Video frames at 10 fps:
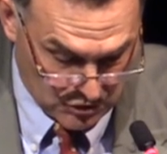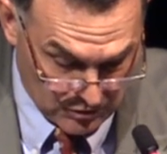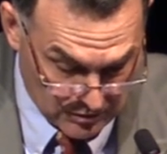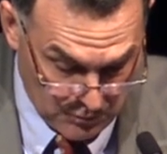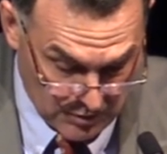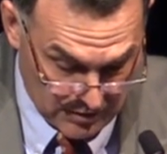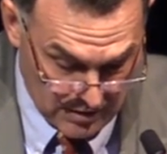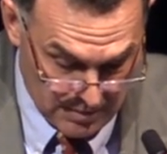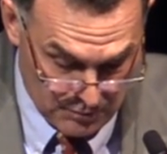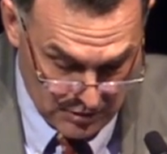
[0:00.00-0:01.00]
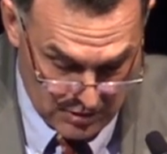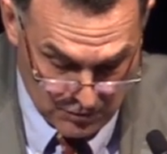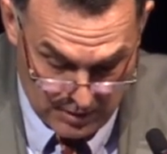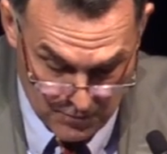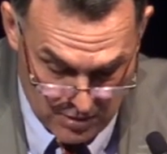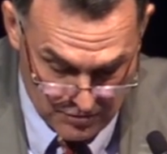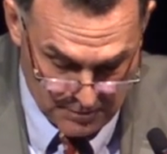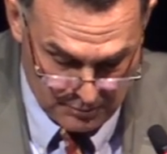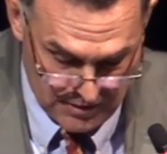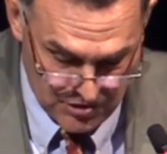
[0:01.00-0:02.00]
currently working on a book on groundwater
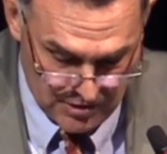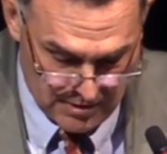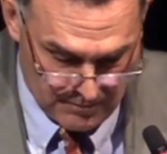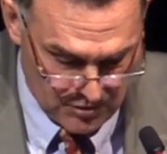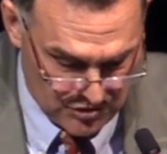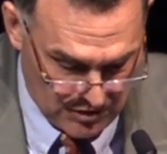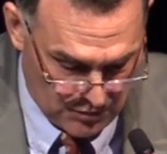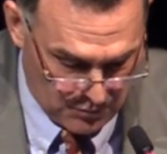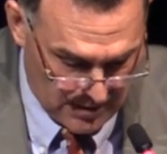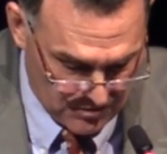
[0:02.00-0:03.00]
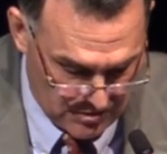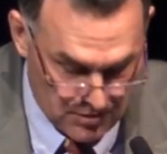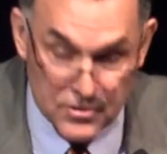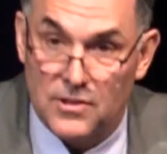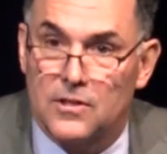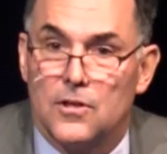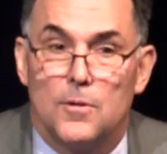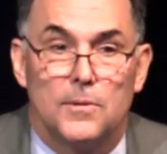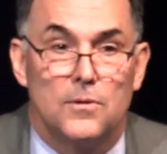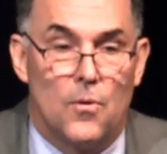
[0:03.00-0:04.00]
depletion and emerging threats to the
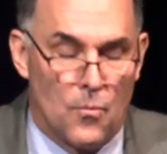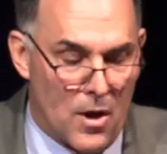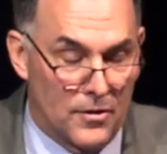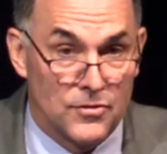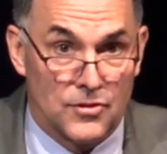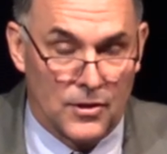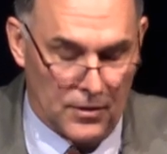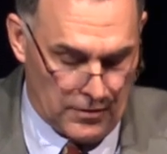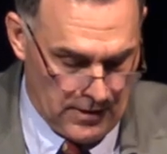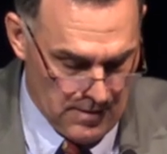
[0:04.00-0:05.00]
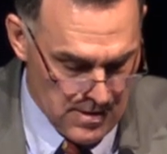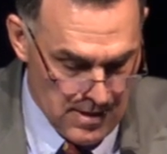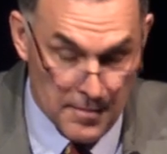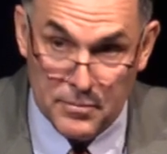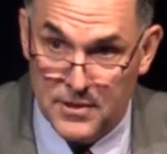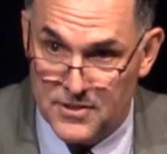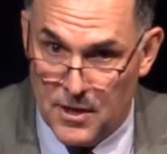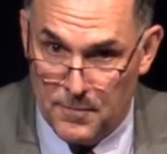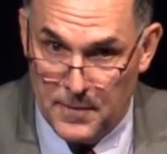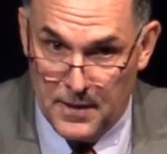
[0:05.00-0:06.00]
global water security. Please
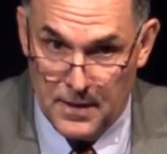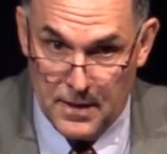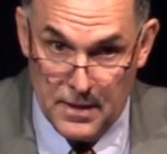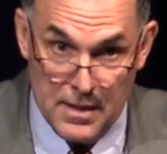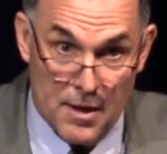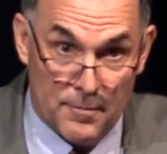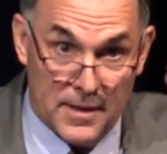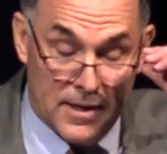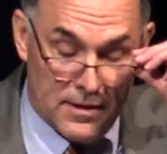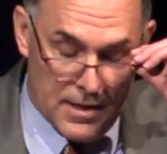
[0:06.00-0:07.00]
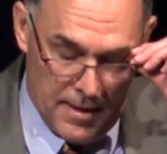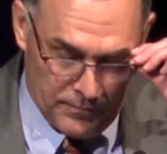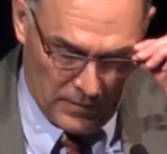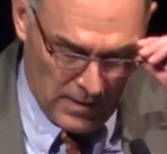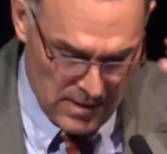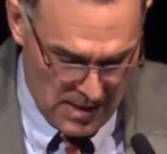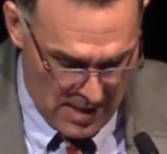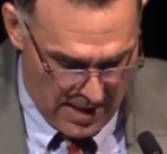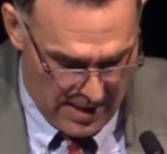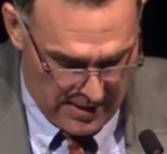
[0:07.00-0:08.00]
help me, help me in, um,
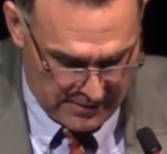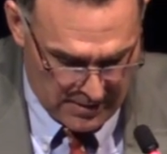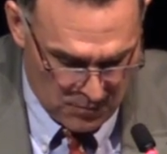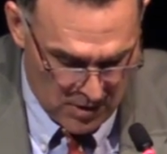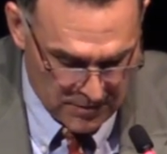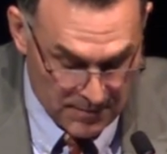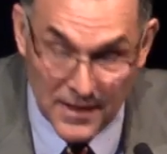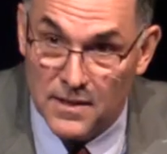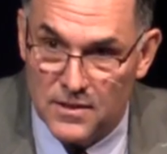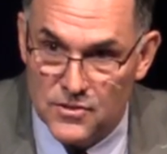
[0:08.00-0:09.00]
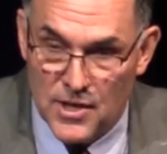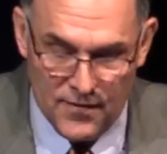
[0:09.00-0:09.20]
in uh, welcoming Jay